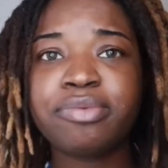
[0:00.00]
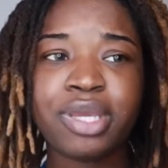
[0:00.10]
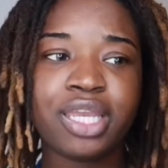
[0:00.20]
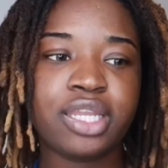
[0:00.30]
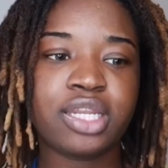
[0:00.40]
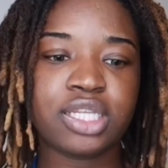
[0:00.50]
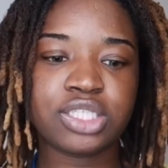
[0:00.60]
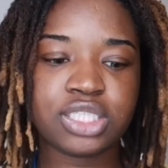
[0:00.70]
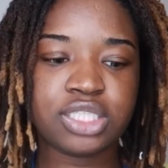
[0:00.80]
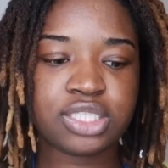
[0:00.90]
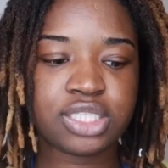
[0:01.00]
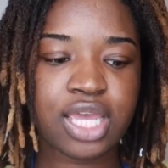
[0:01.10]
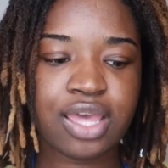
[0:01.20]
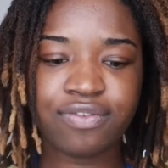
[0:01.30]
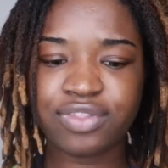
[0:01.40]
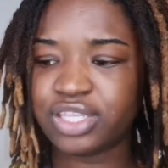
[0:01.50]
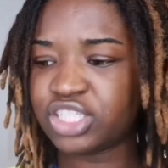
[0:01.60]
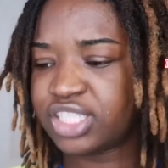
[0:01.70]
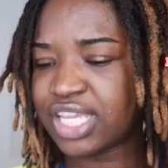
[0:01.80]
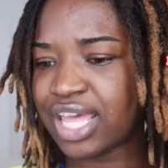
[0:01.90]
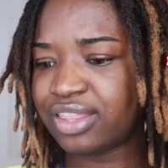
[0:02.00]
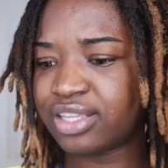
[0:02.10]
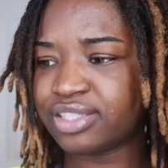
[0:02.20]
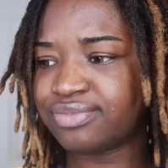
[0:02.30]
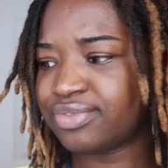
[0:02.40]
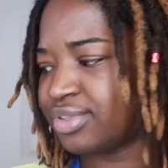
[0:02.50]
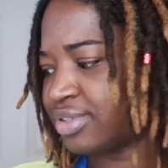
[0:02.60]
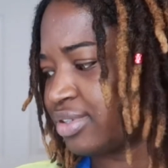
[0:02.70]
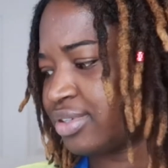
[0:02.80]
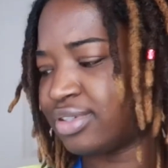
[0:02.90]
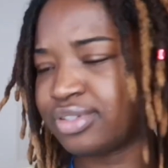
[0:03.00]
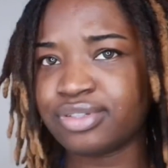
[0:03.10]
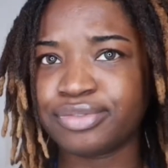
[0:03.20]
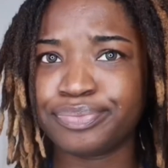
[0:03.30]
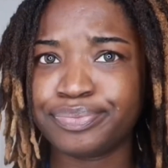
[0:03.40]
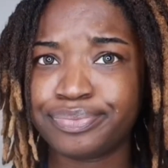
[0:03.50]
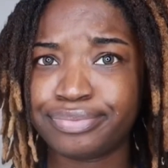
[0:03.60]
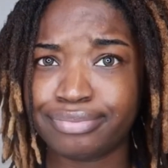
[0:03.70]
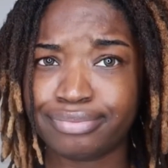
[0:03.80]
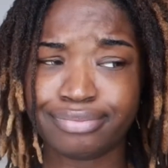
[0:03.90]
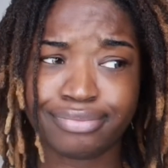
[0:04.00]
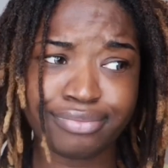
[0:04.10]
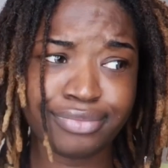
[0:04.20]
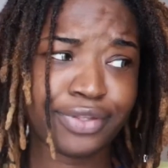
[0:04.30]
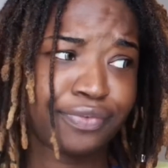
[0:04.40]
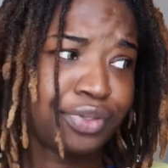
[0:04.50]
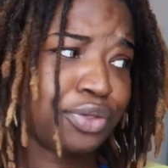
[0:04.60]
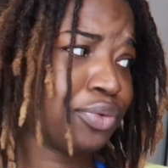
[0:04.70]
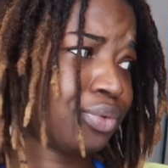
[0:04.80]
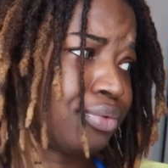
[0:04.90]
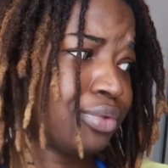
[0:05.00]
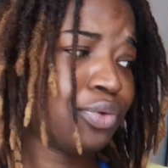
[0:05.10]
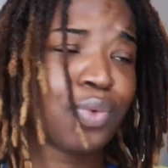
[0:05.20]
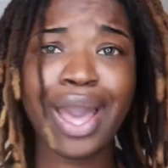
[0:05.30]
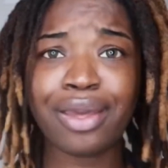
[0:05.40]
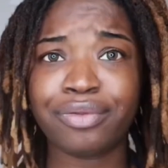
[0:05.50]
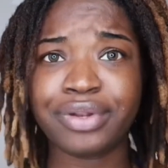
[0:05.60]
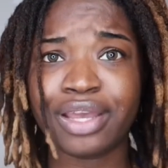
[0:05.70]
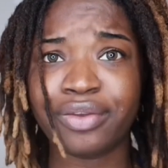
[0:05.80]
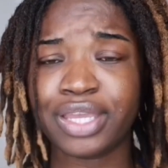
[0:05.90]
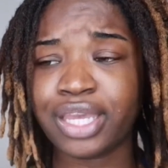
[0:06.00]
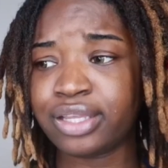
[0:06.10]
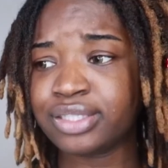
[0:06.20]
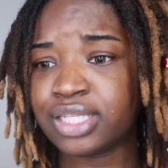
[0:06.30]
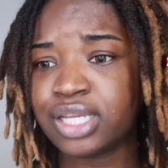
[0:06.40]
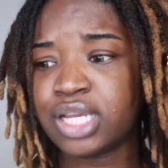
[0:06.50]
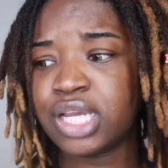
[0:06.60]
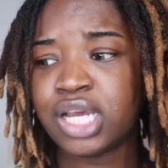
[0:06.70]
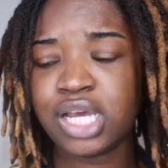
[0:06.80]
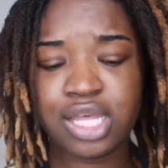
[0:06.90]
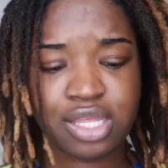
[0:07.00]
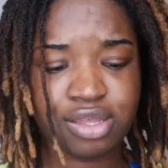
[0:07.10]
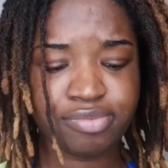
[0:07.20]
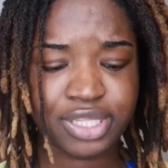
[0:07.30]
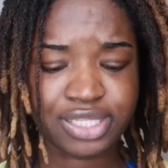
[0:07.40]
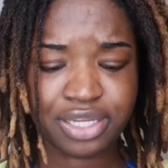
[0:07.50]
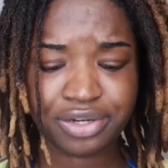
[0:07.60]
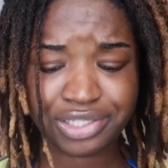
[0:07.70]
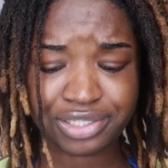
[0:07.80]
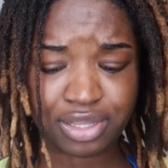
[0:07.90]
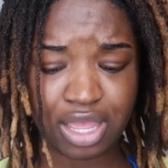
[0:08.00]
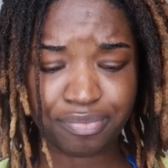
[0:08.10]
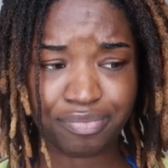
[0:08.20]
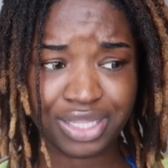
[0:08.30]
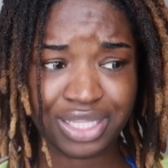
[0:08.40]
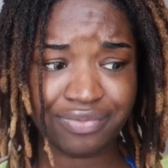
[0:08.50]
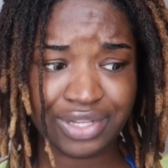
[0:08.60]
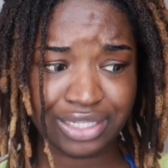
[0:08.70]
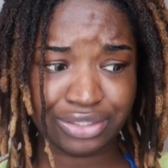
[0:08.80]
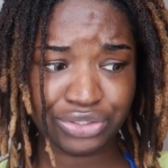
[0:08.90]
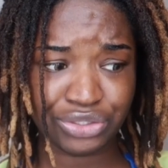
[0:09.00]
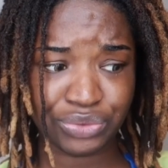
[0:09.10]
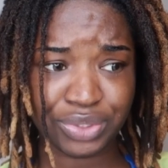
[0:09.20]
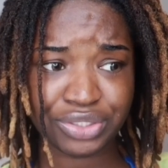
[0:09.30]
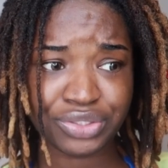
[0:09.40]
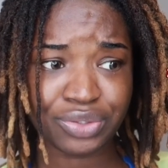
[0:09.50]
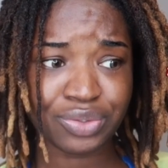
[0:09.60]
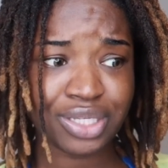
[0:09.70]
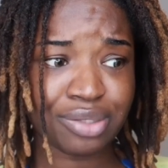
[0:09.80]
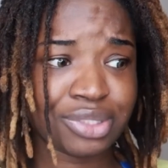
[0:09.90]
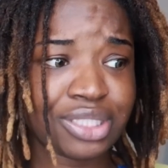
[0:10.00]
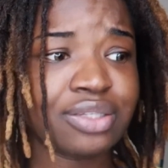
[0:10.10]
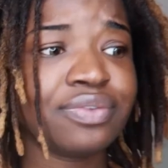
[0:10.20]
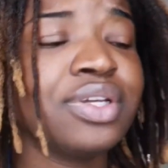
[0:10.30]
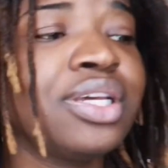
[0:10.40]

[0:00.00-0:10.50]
made. She's had this for a while now, you guys. This hair is, I believe, like 2 years old, I believe,